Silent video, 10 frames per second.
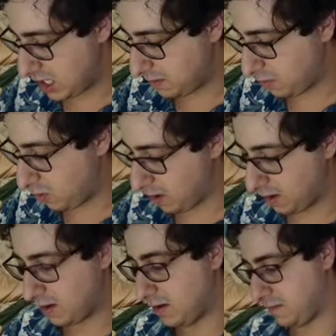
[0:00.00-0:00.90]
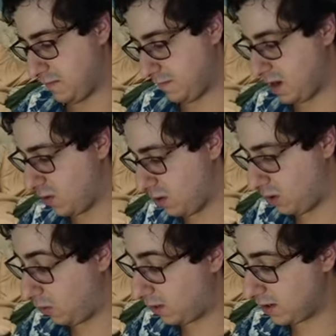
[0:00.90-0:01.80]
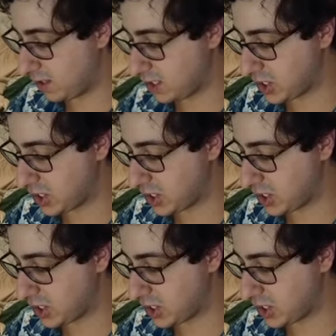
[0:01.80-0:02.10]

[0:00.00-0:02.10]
Heatmor. Firo.